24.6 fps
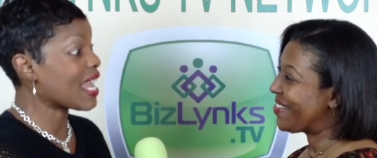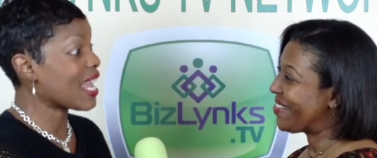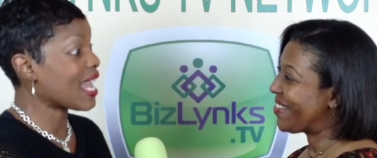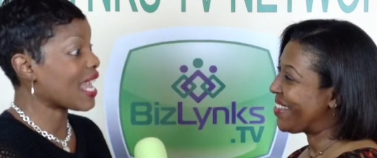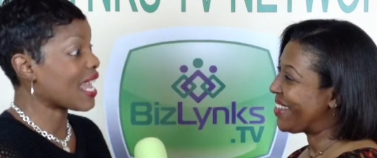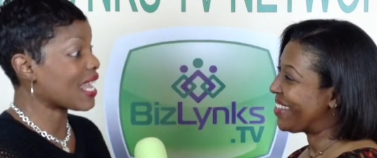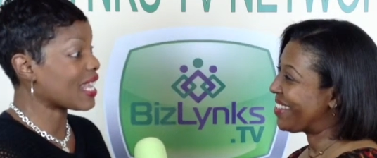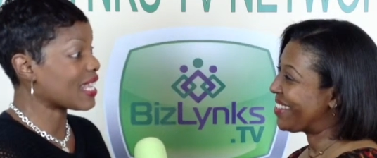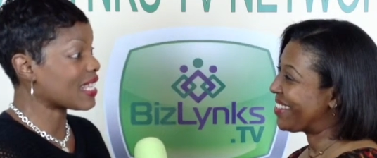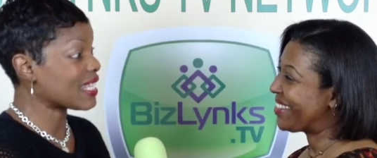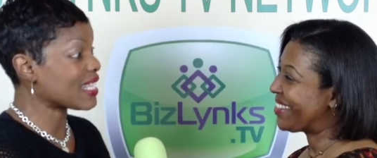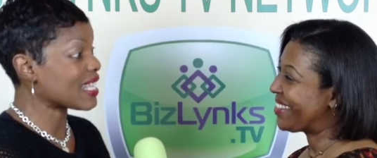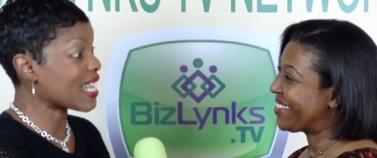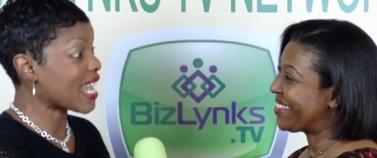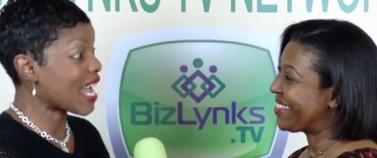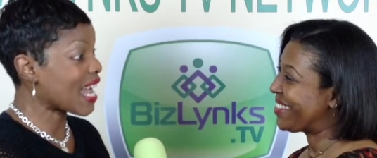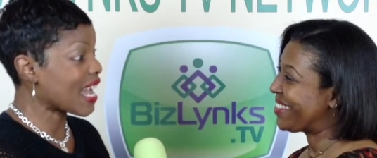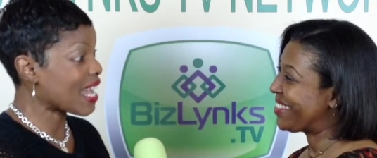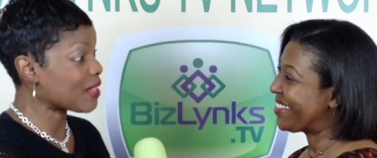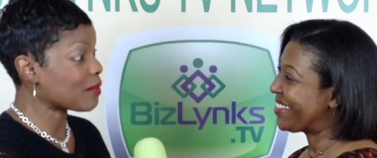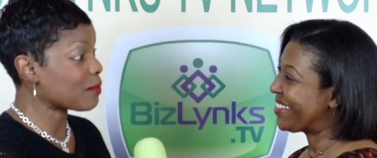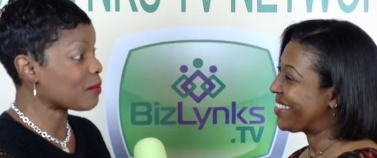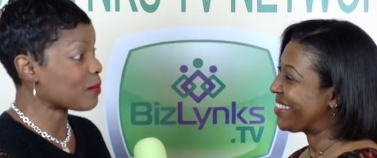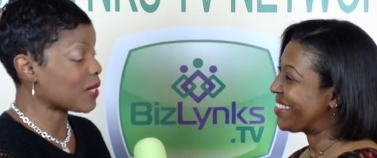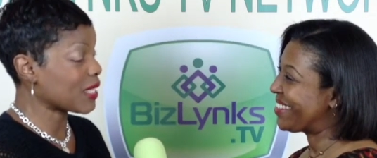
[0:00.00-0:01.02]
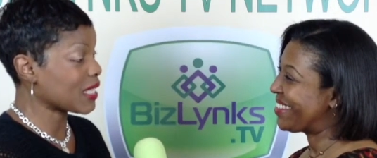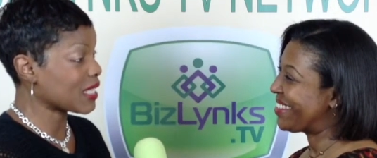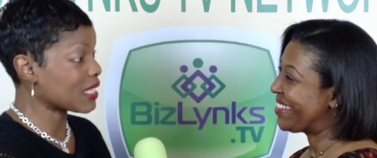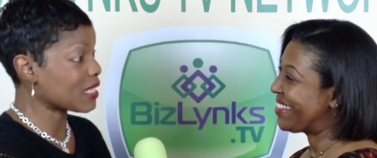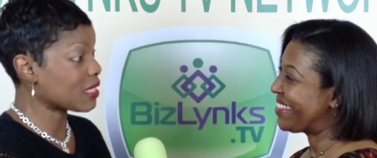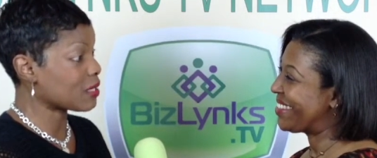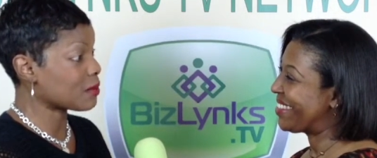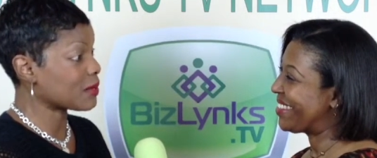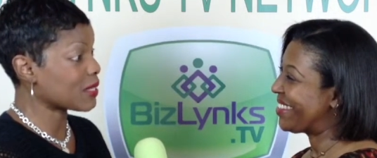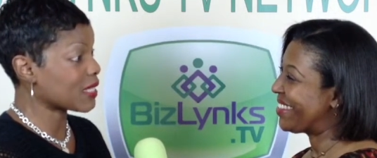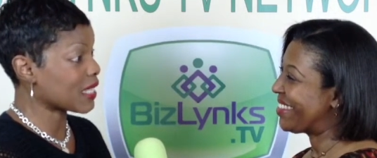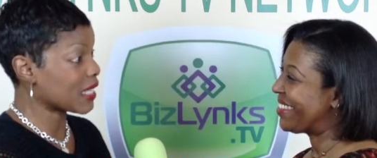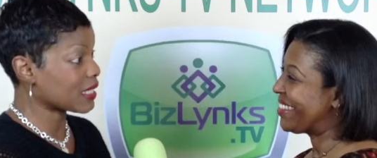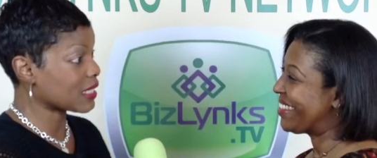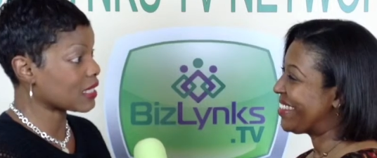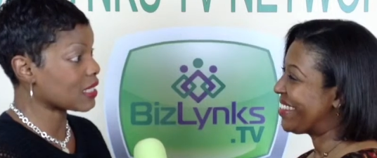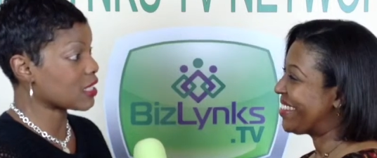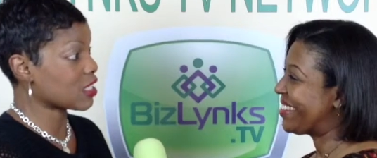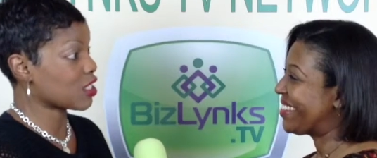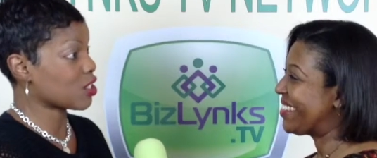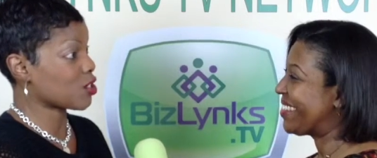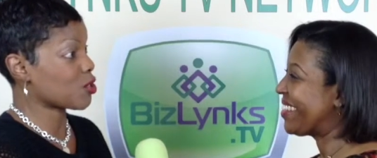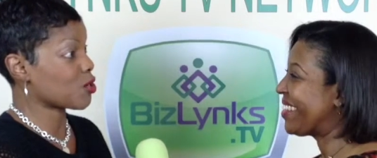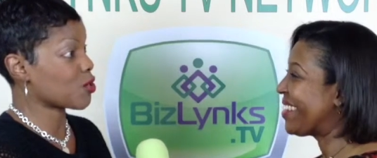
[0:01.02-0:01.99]
Speaker 1: and not be subjected
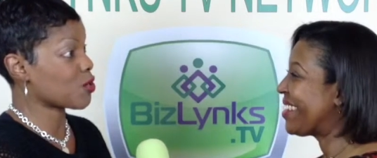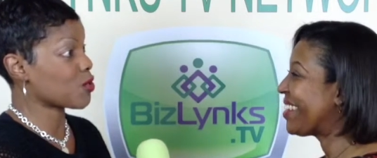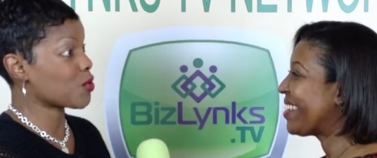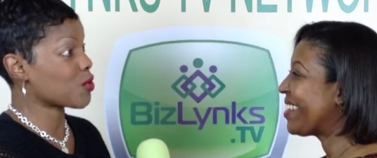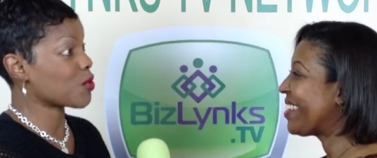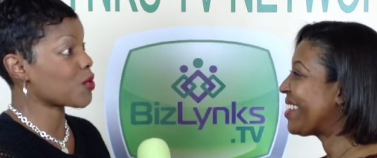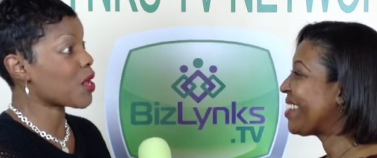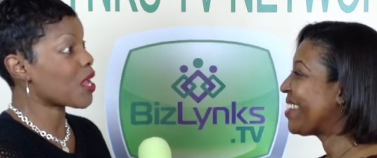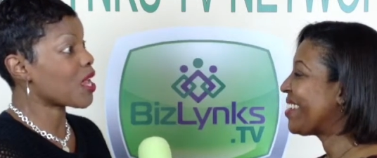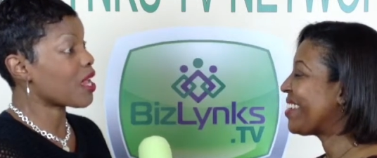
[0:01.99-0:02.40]
to